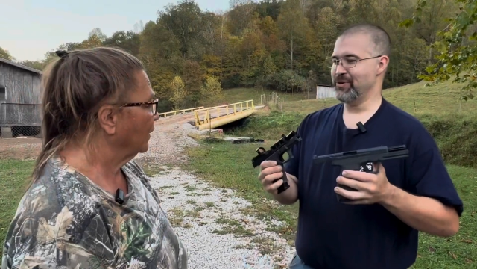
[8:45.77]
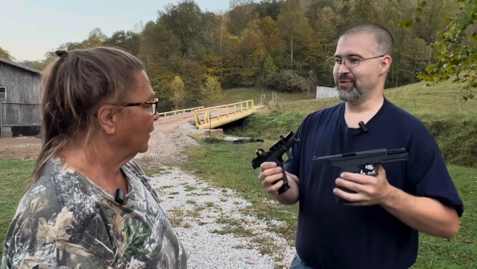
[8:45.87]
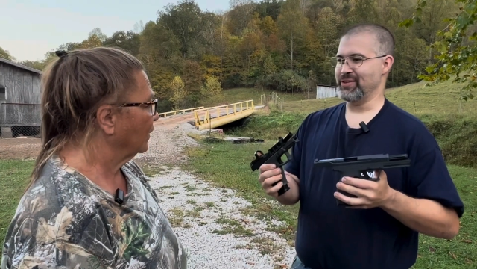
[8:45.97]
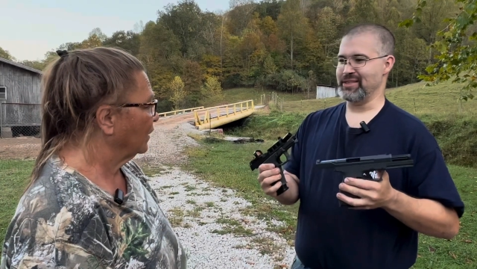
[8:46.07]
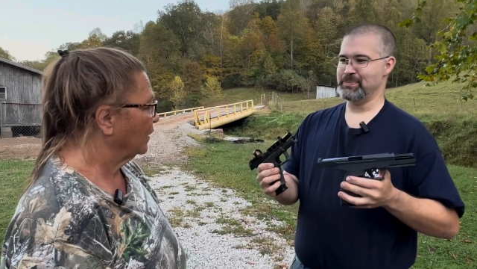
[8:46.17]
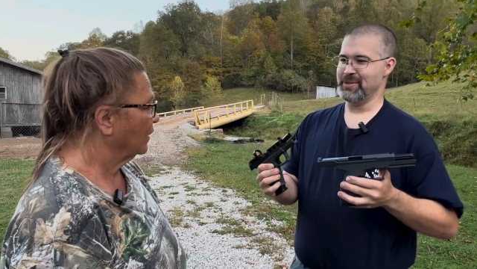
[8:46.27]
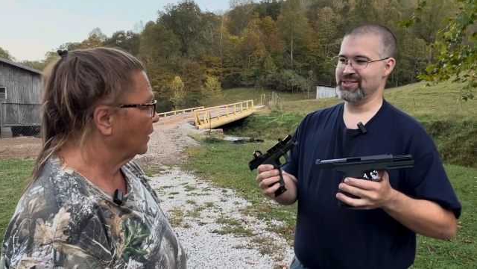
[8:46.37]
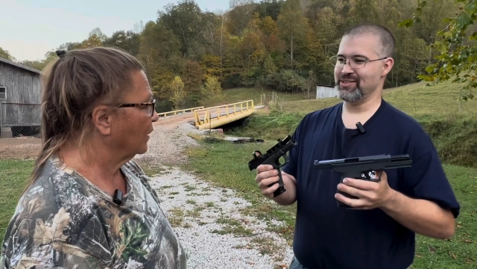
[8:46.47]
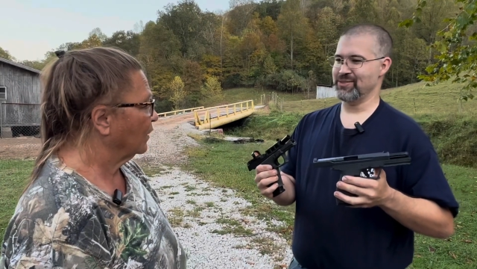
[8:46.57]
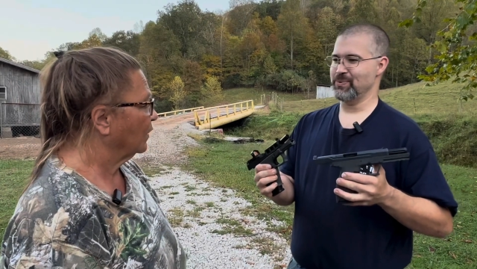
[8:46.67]
Speaker 1: both of these
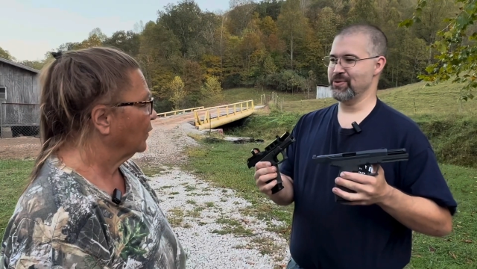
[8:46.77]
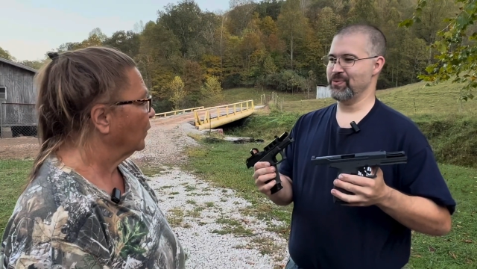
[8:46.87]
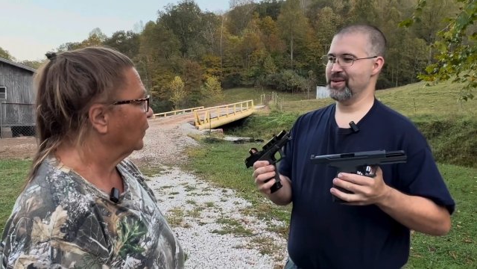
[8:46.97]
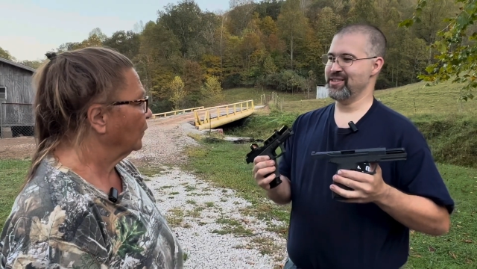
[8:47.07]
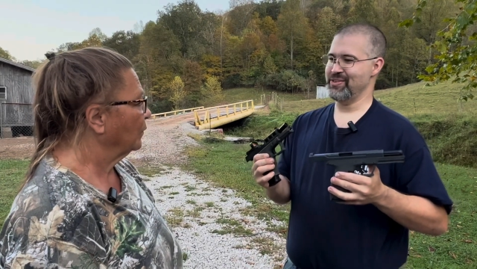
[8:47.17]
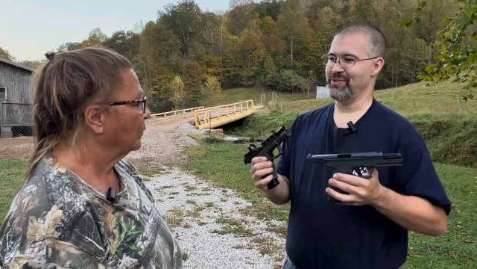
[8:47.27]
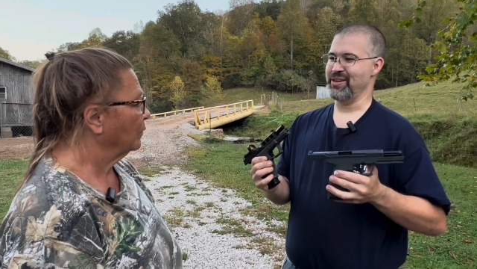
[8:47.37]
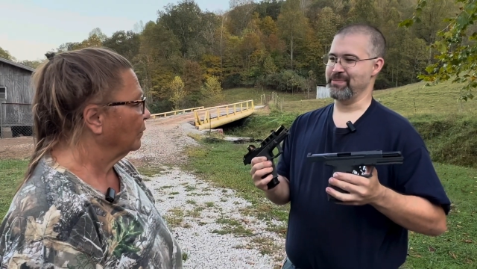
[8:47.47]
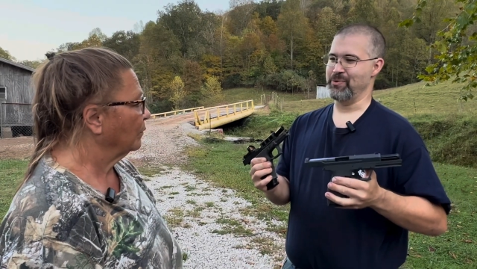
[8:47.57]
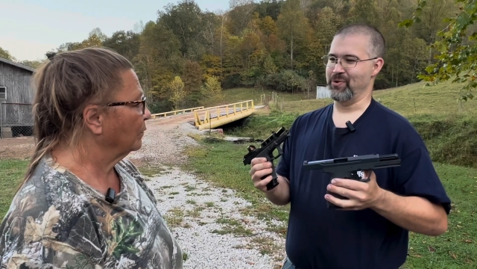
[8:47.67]
pistols, which one do you
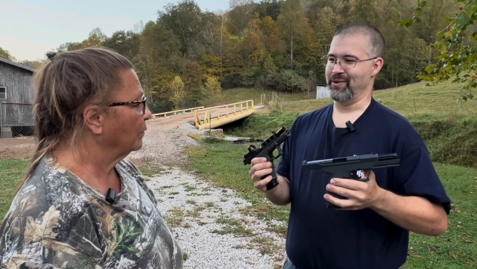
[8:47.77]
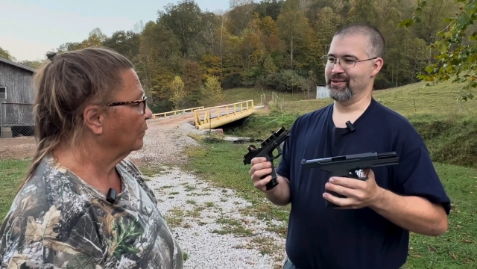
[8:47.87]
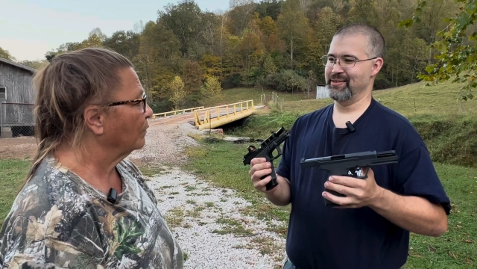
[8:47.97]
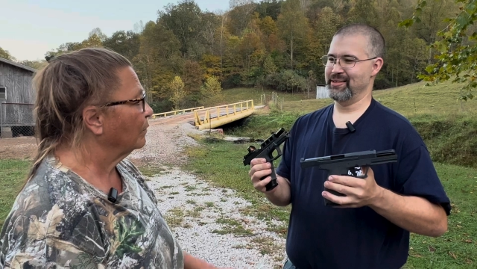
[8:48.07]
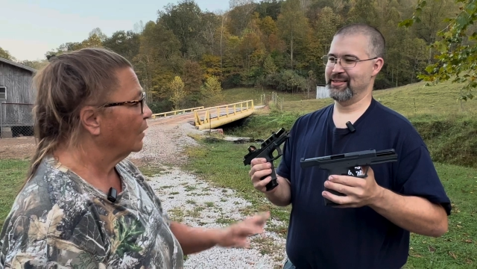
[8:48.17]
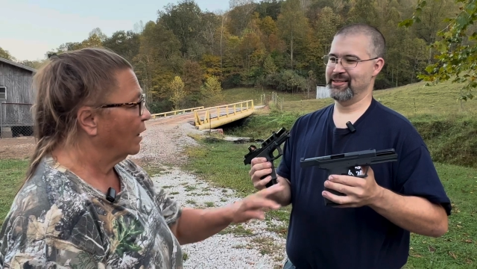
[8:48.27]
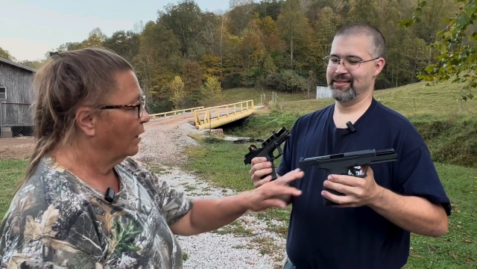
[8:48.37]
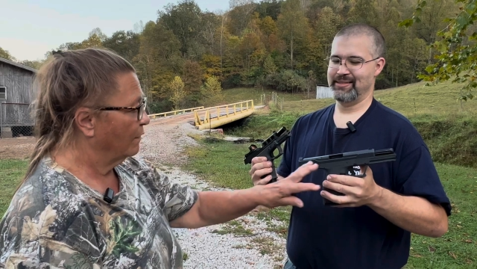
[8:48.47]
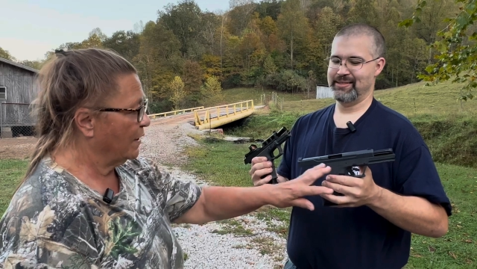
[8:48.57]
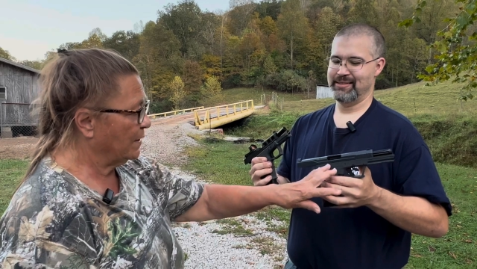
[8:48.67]
like more?
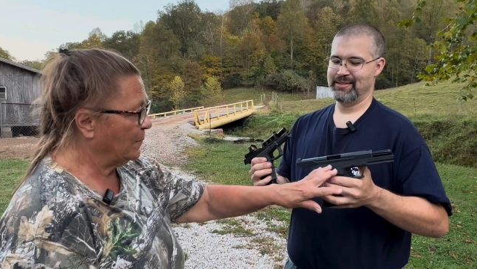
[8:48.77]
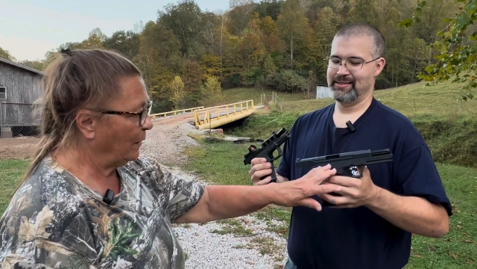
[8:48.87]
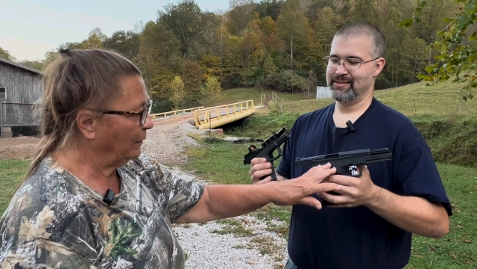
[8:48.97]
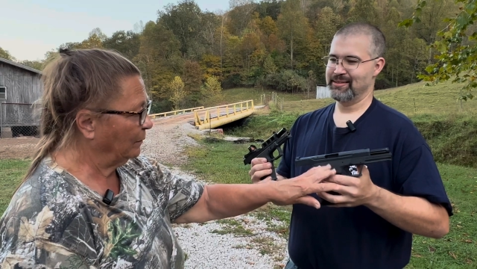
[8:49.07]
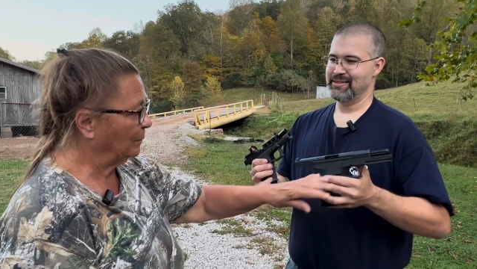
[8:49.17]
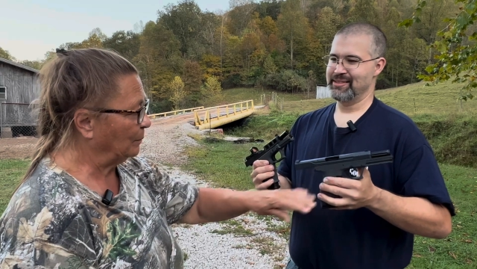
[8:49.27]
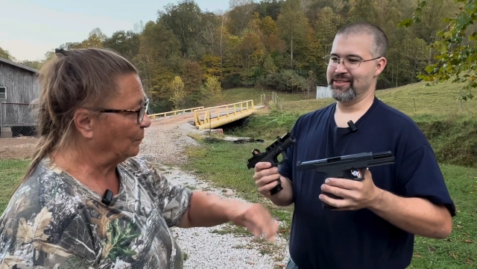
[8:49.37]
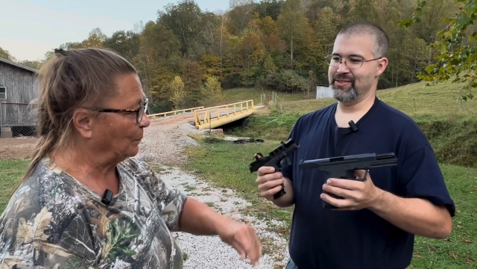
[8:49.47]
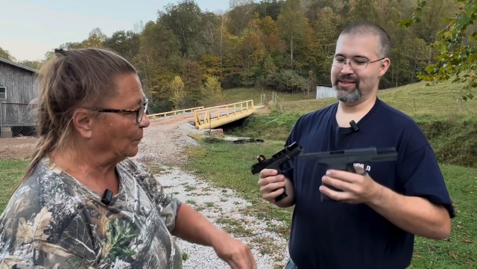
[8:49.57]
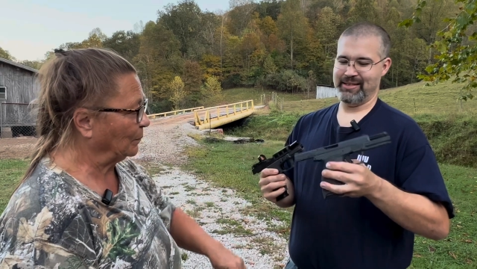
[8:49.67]
This one.
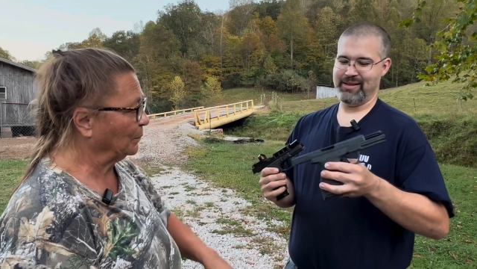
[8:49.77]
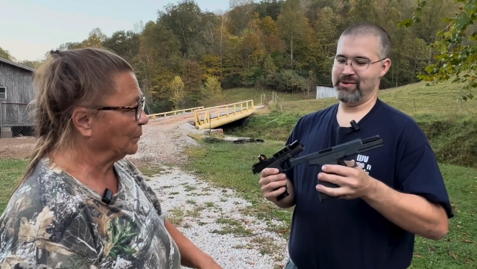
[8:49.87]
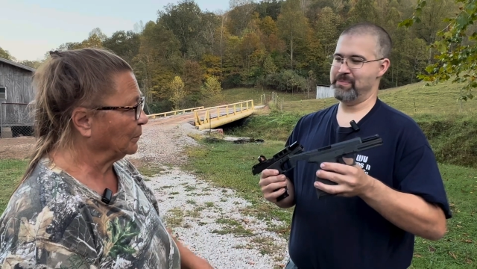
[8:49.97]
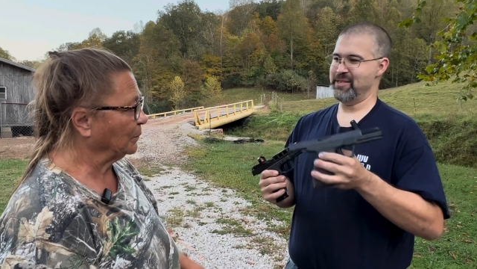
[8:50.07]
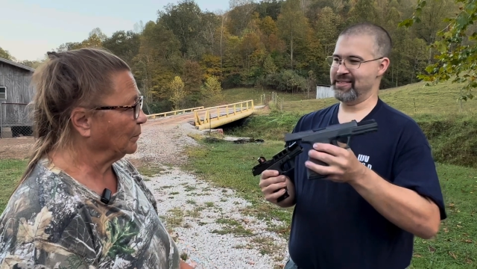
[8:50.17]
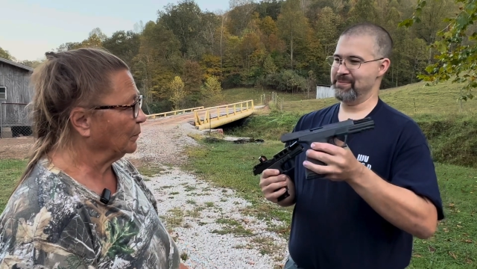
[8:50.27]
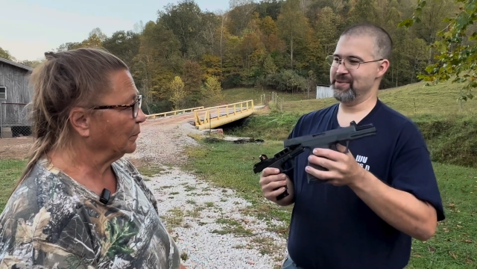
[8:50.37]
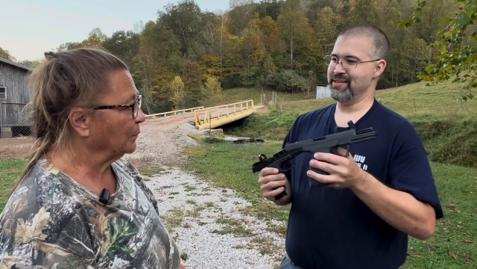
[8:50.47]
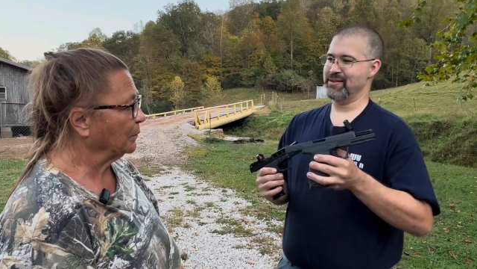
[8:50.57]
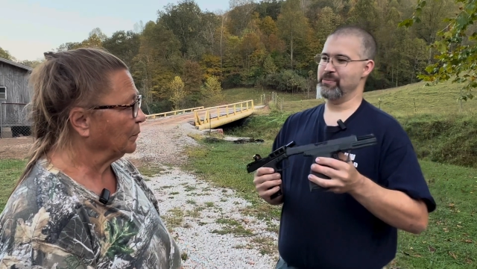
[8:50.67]
Do you think that would be
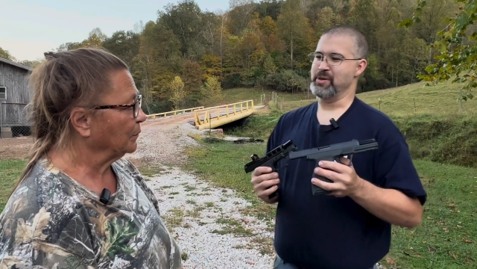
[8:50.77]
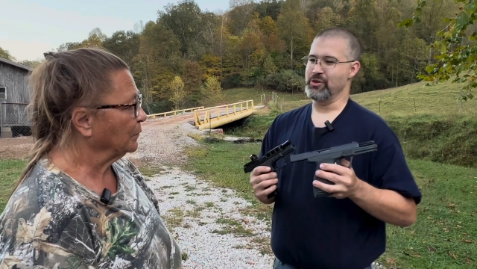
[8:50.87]
something that would be